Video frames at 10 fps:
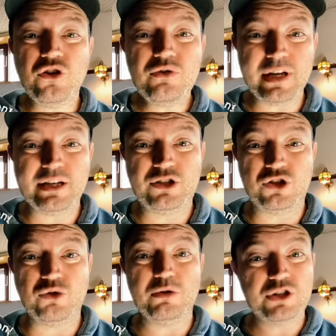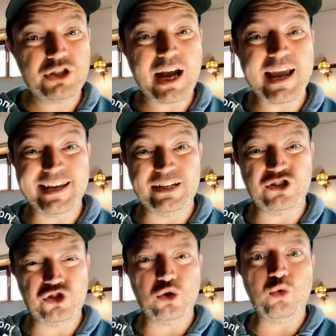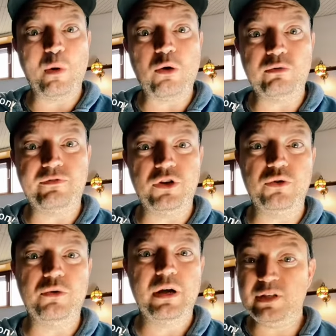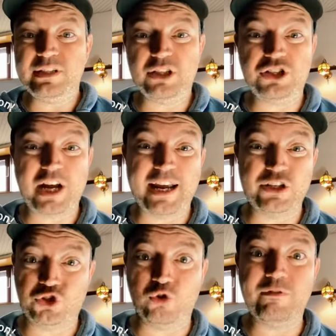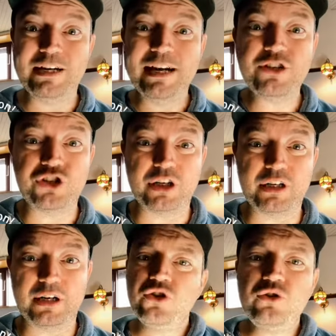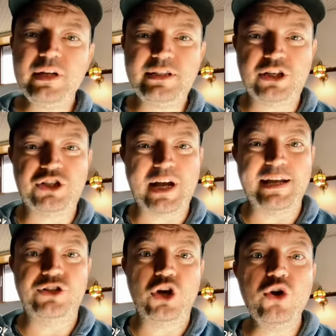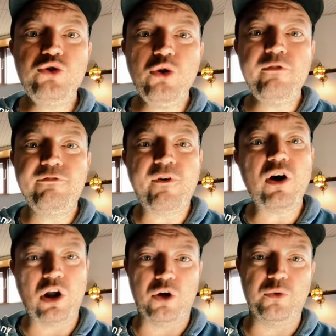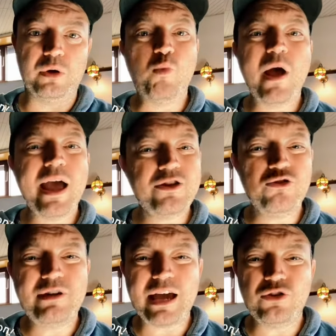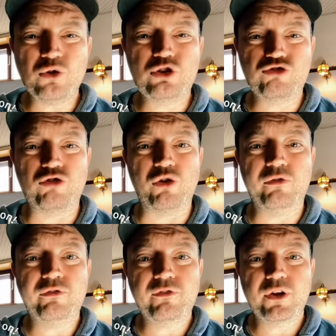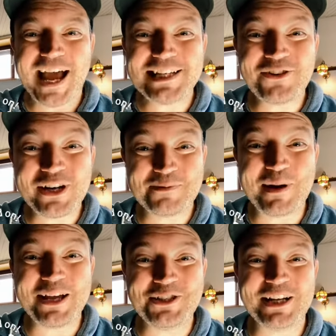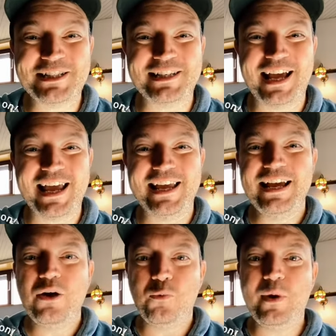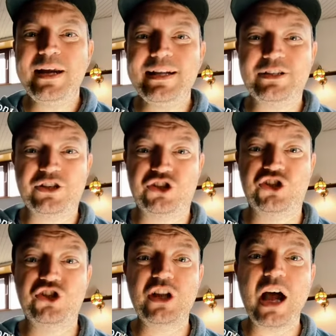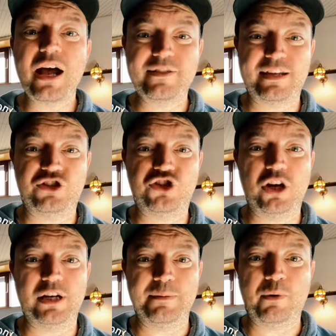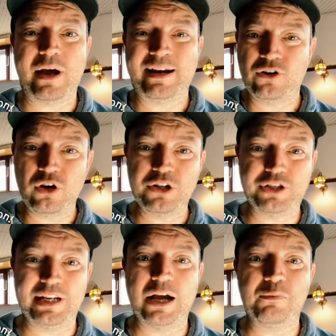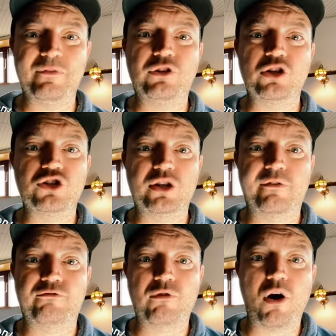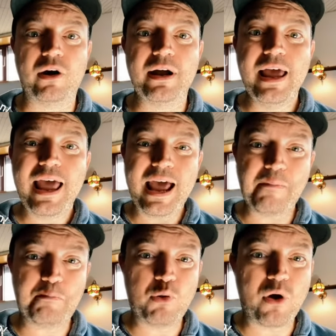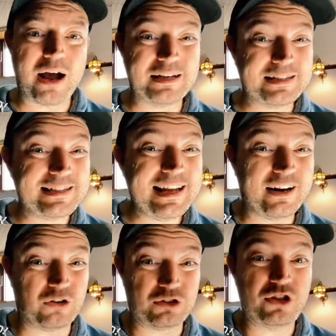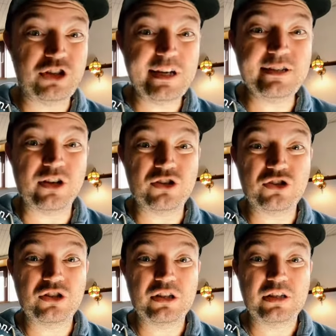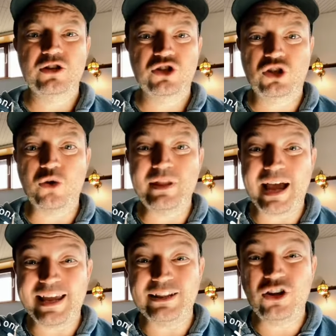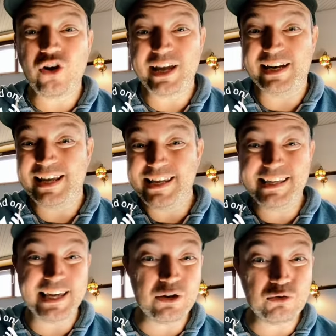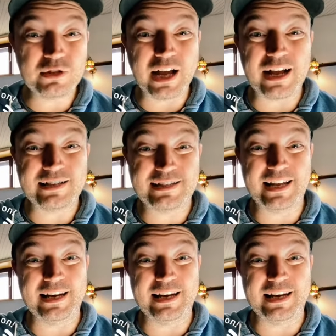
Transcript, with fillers: need to change your worldview. You need to change your religion. You need to change who you follow, where you get your truth. As I explained yesterday, we need to start this journey by acknowledging that we've done stuff wrong and put our sin onto Jesus, so that in dying, he kills our sin.